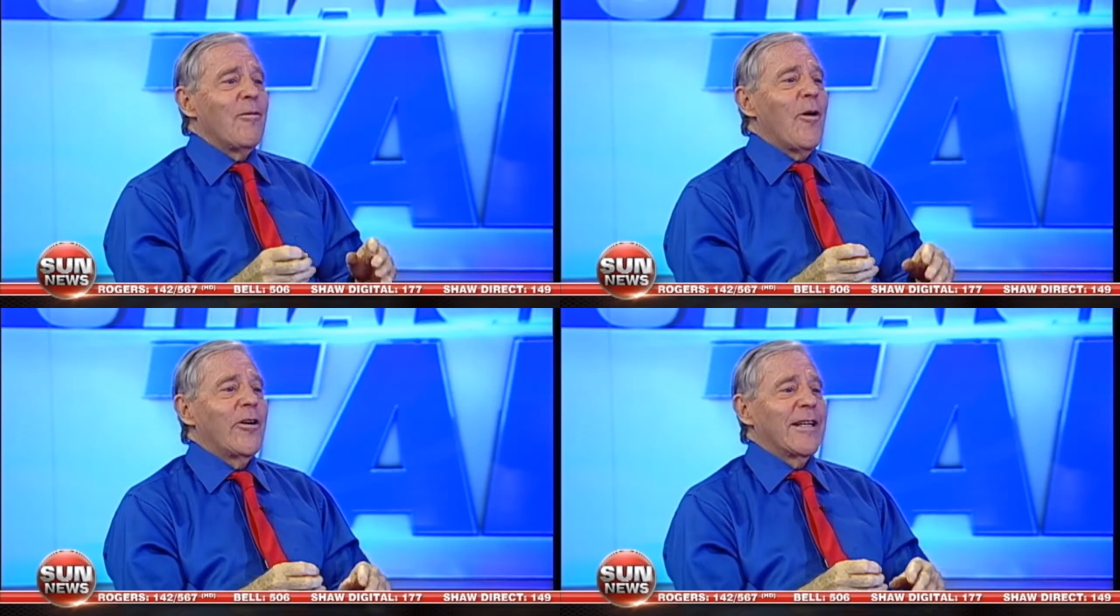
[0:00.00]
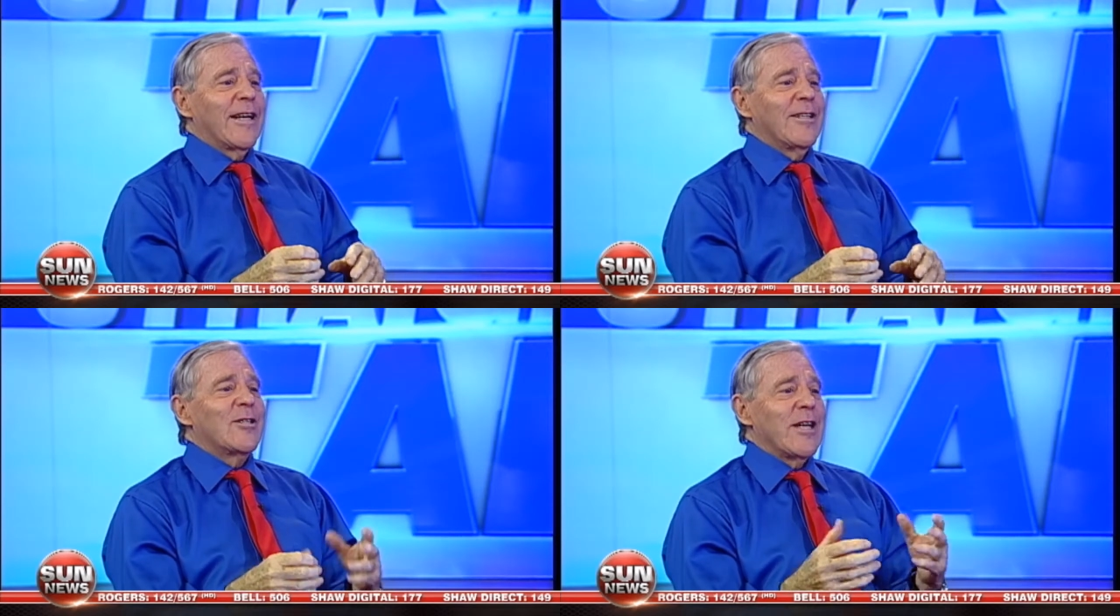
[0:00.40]
Warren
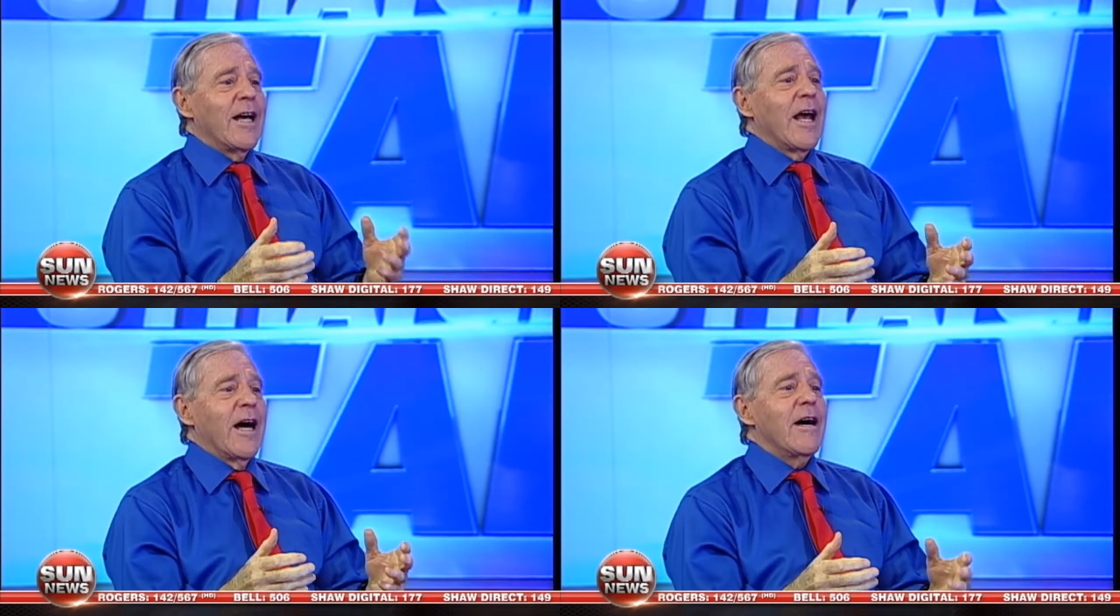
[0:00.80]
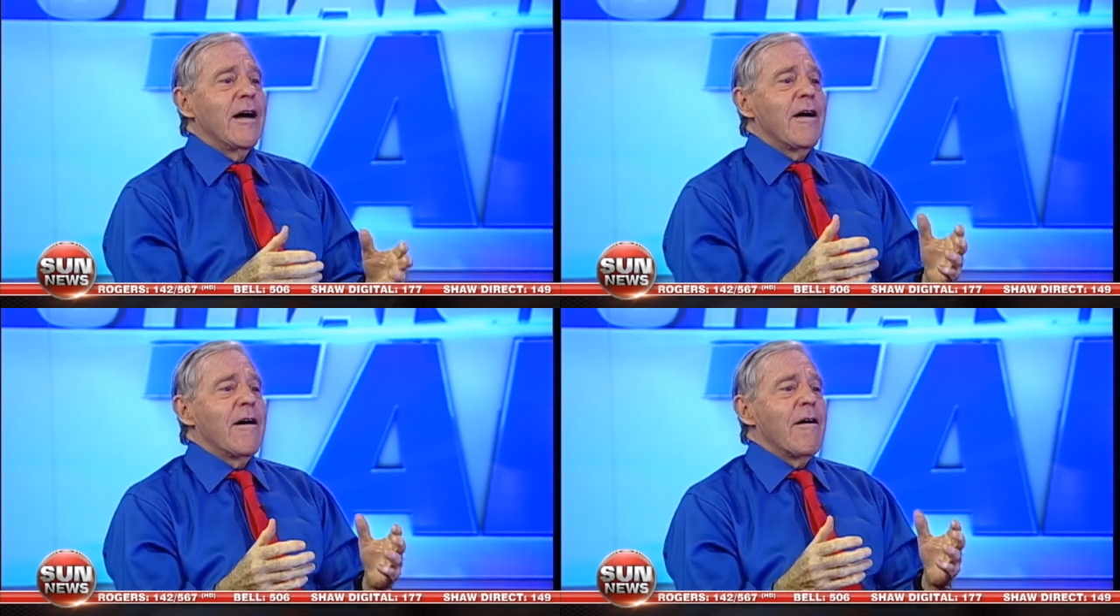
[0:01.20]
Kinsella, Your,
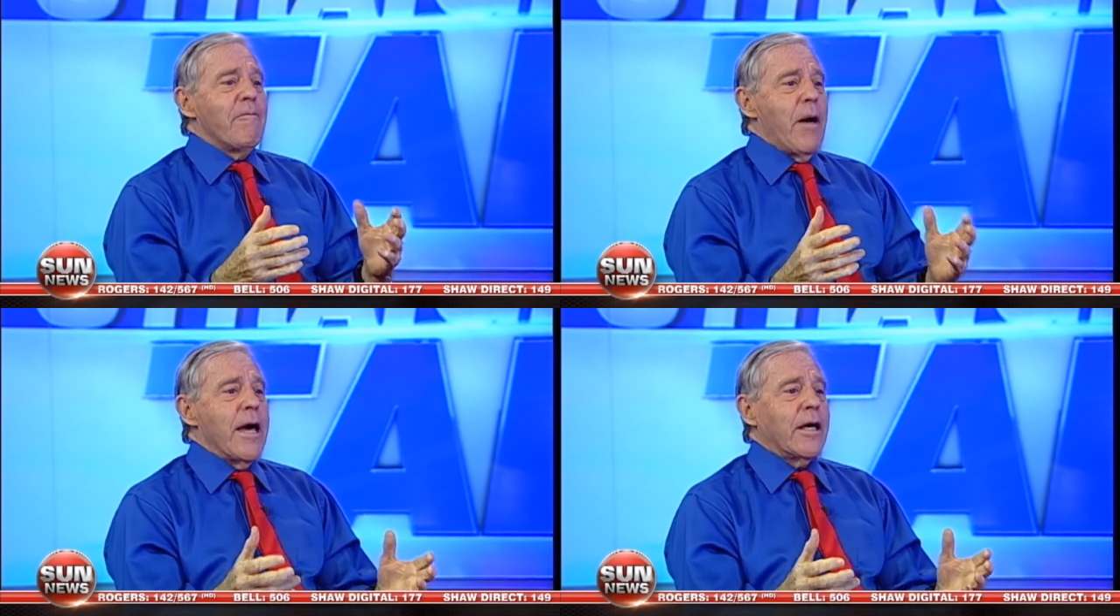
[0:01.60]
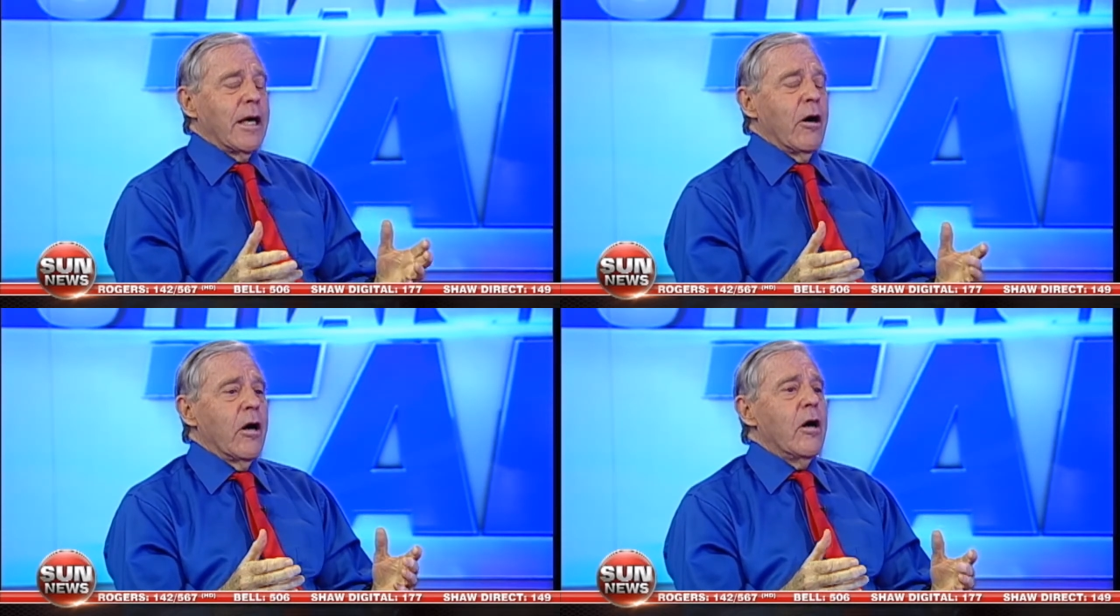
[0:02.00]
our buddy, backing
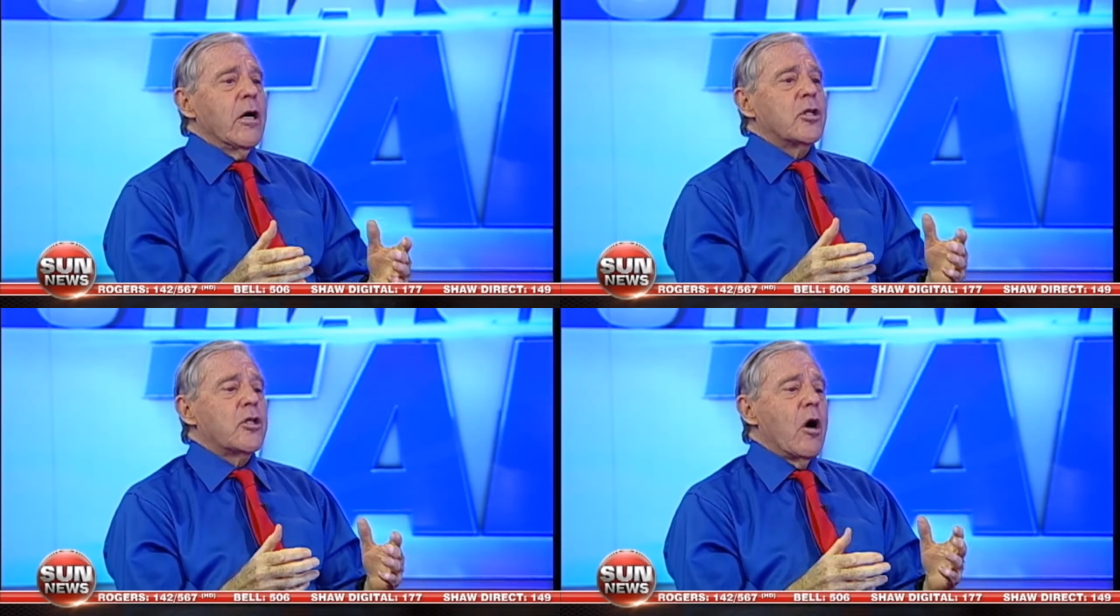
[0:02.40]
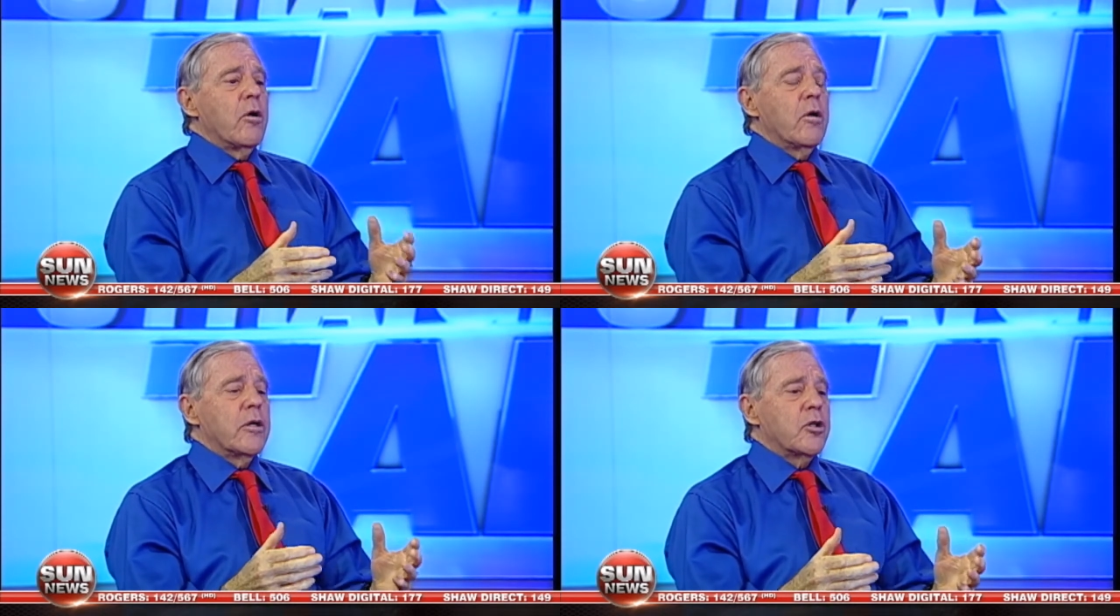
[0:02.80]
That's her. That's right, so, our friend.